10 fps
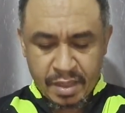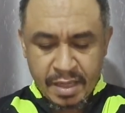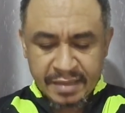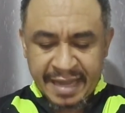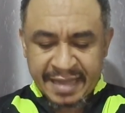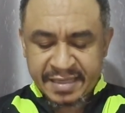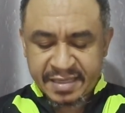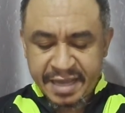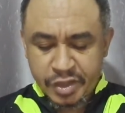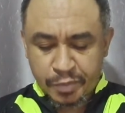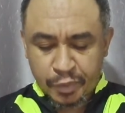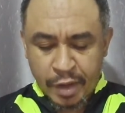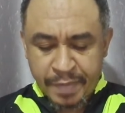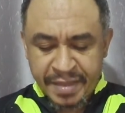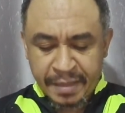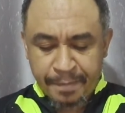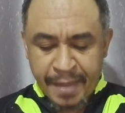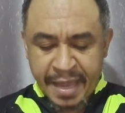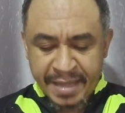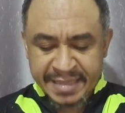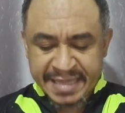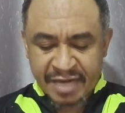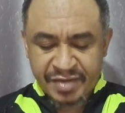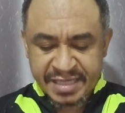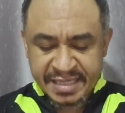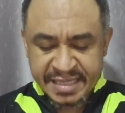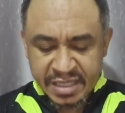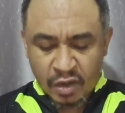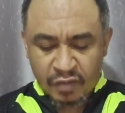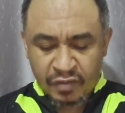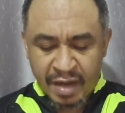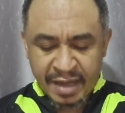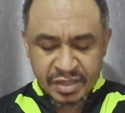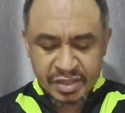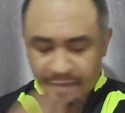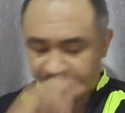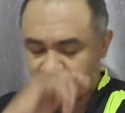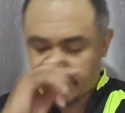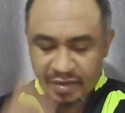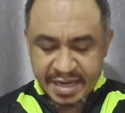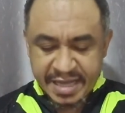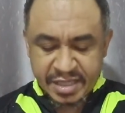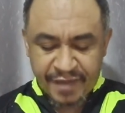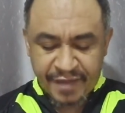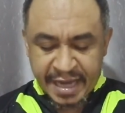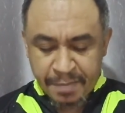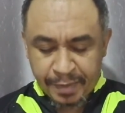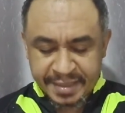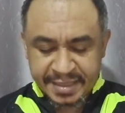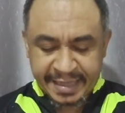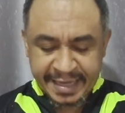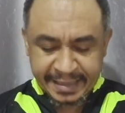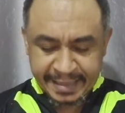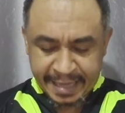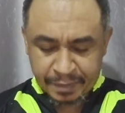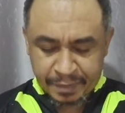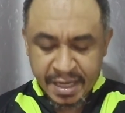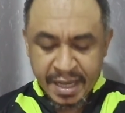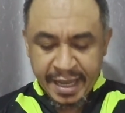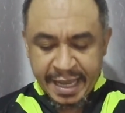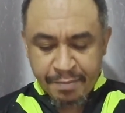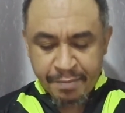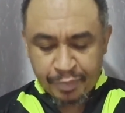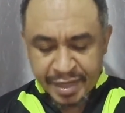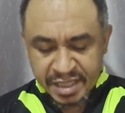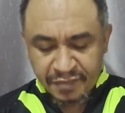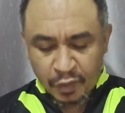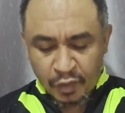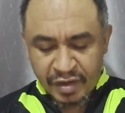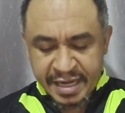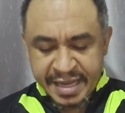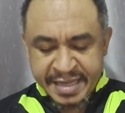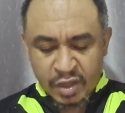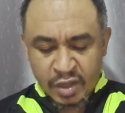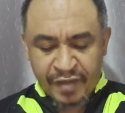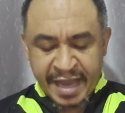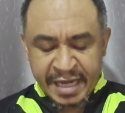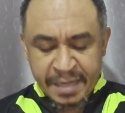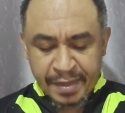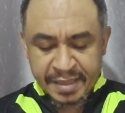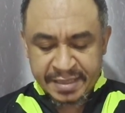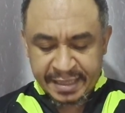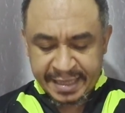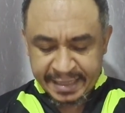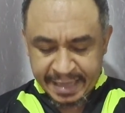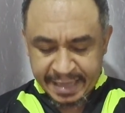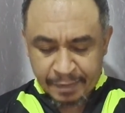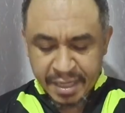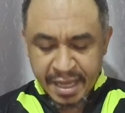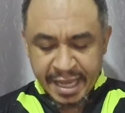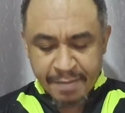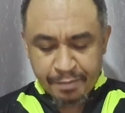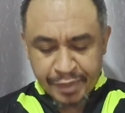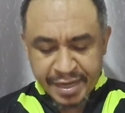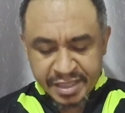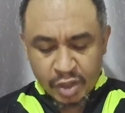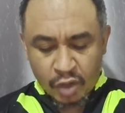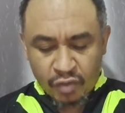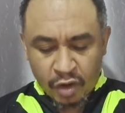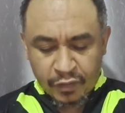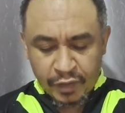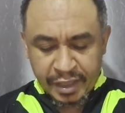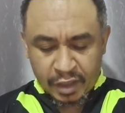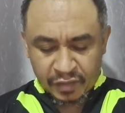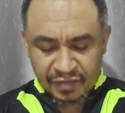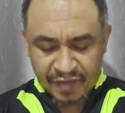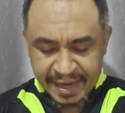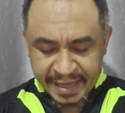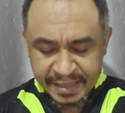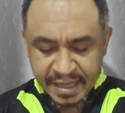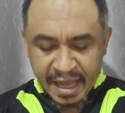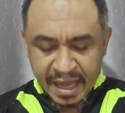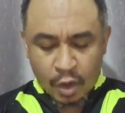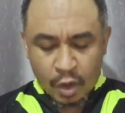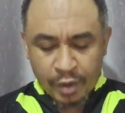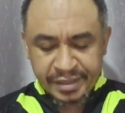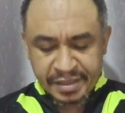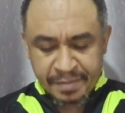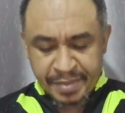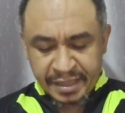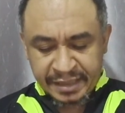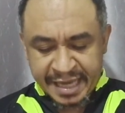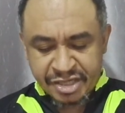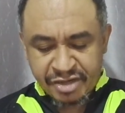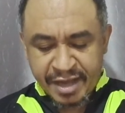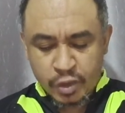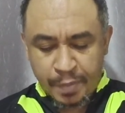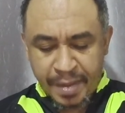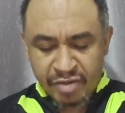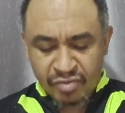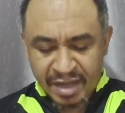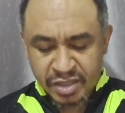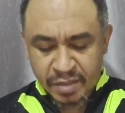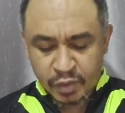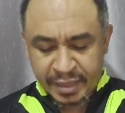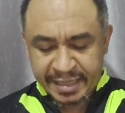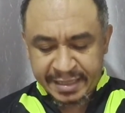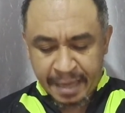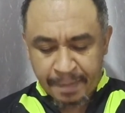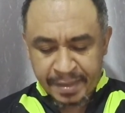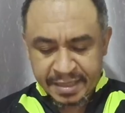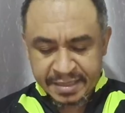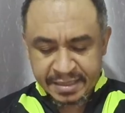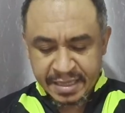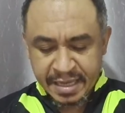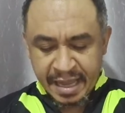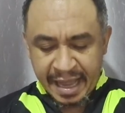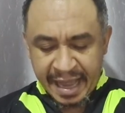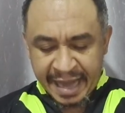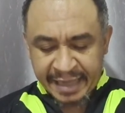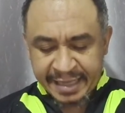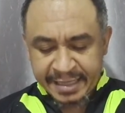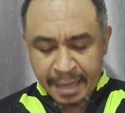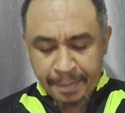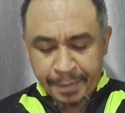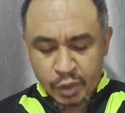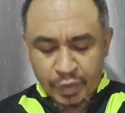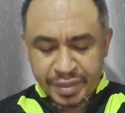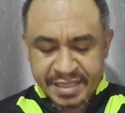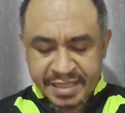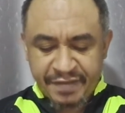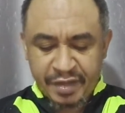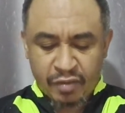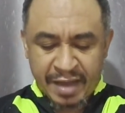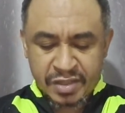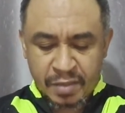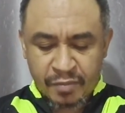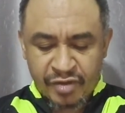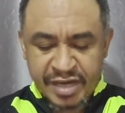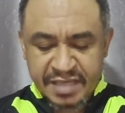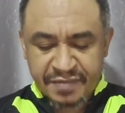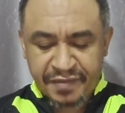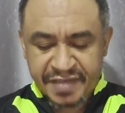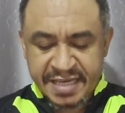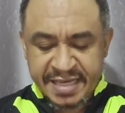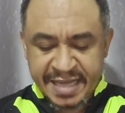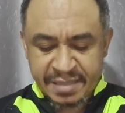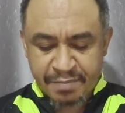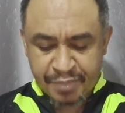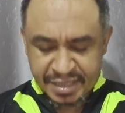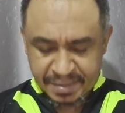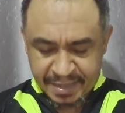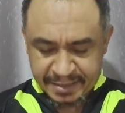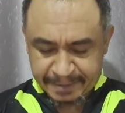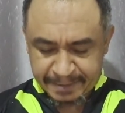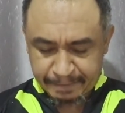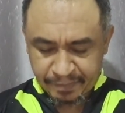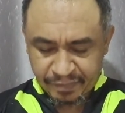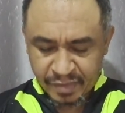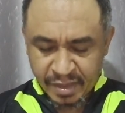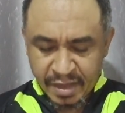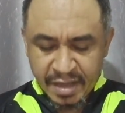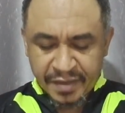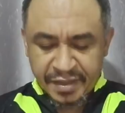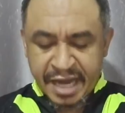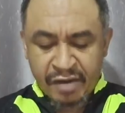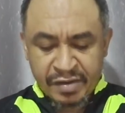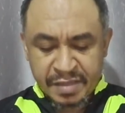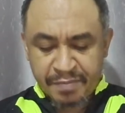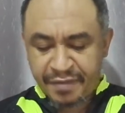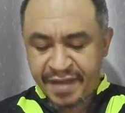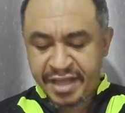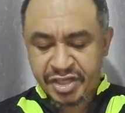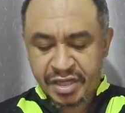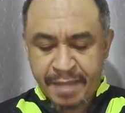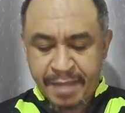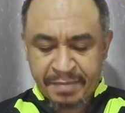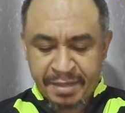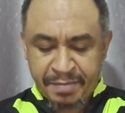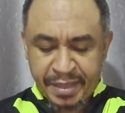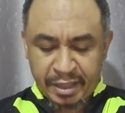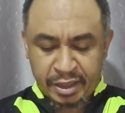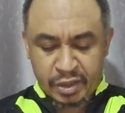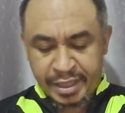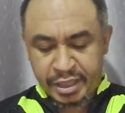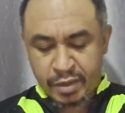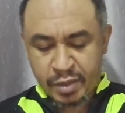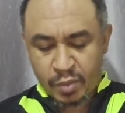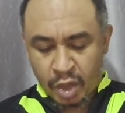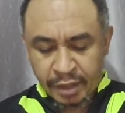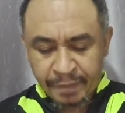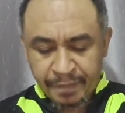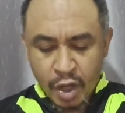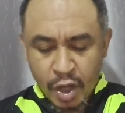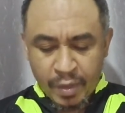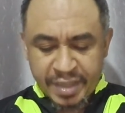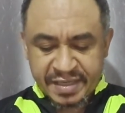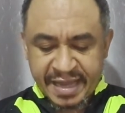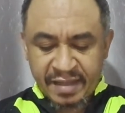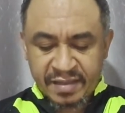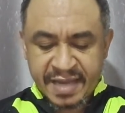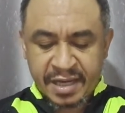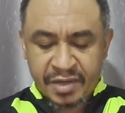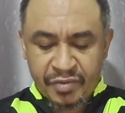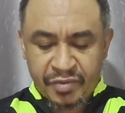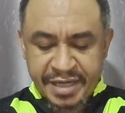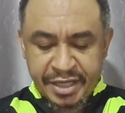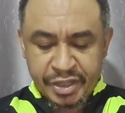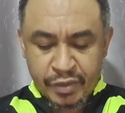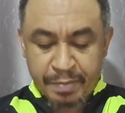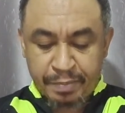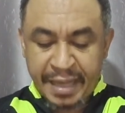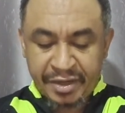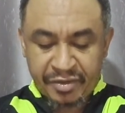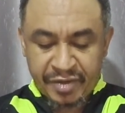that seeks to prohibit the payment and receipt of ransom for the release of any person kidnapped, imprisoned for release of any person kidnapped, imprisoned or wrongfully confined. According to the bill, Nigerians who pay ransom to kidnappers and kidnappers who receive the ransom risk 15 years imprisonment. The Terrorism Prevention Amendment Bill 2021, which scaled second reading during plenary,